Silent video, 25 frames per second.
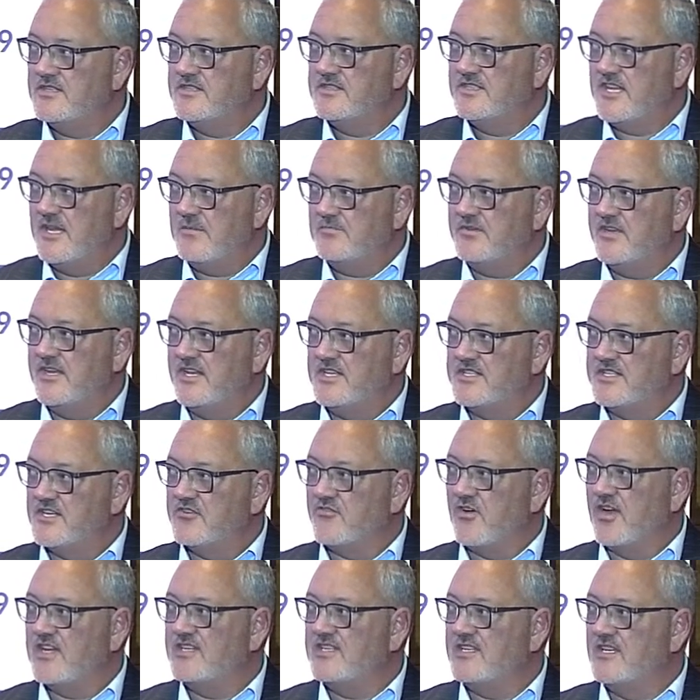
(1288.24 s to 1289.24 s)
deeply
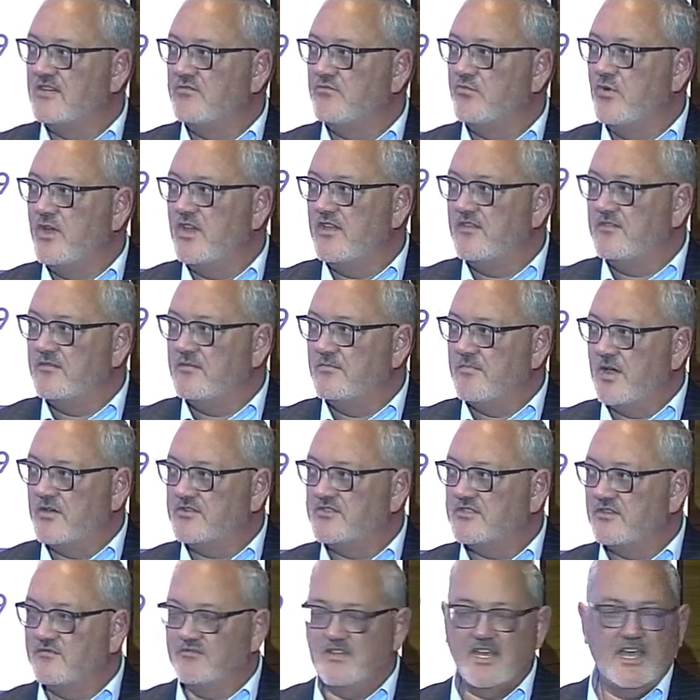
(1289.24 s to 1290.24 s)
integrated with
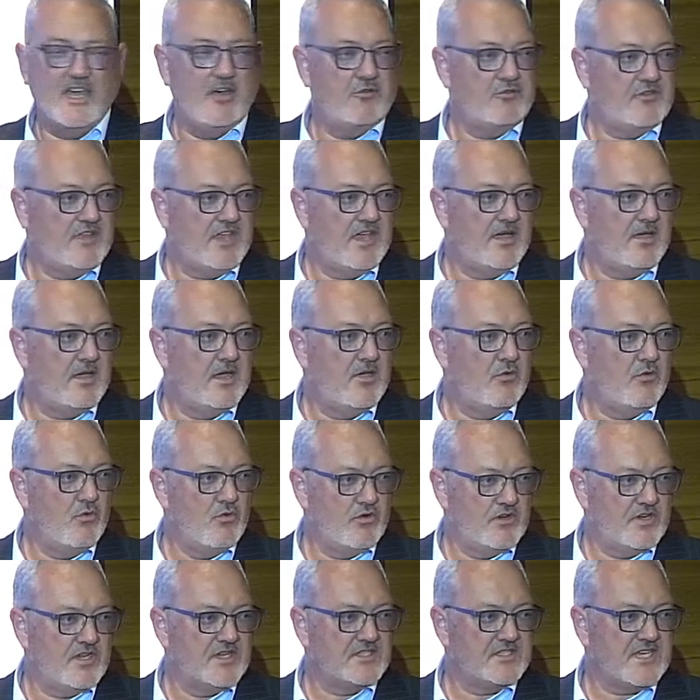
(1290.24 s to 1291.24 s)
most of the healthcare
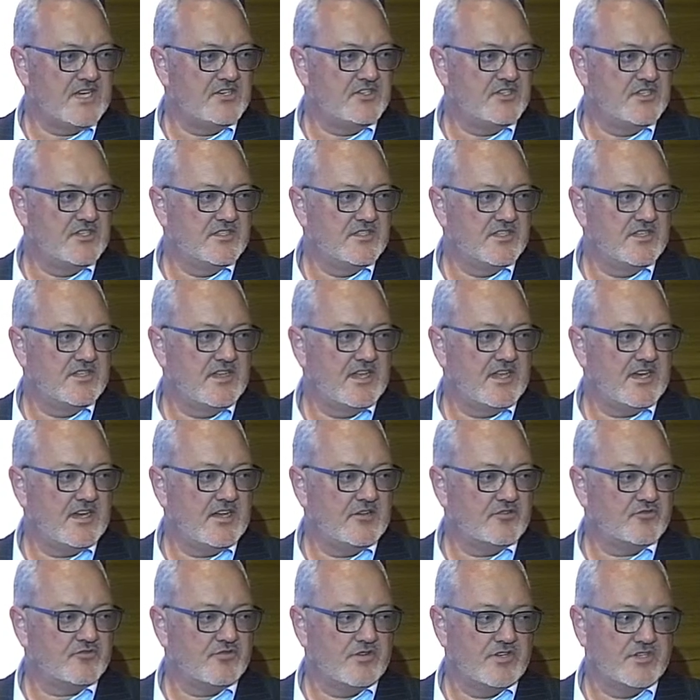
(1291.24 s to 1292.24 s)
organizations in that
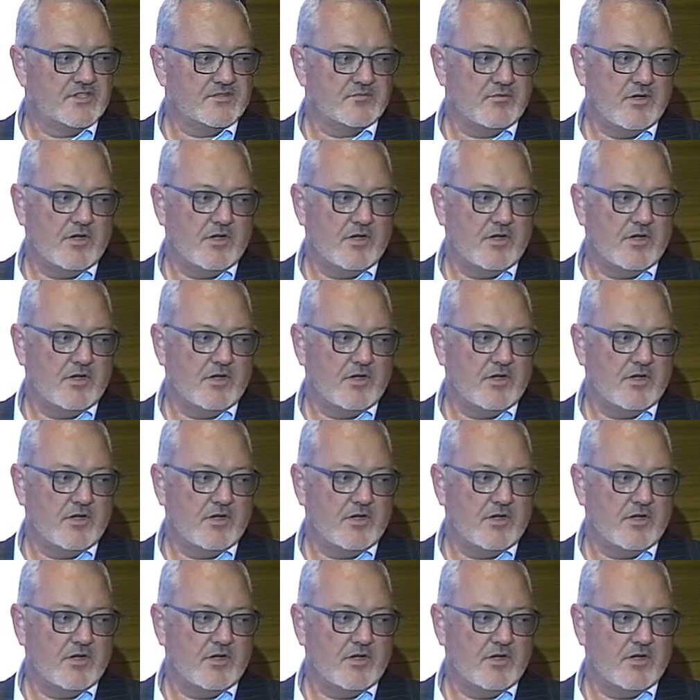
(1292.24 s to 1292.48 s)
country as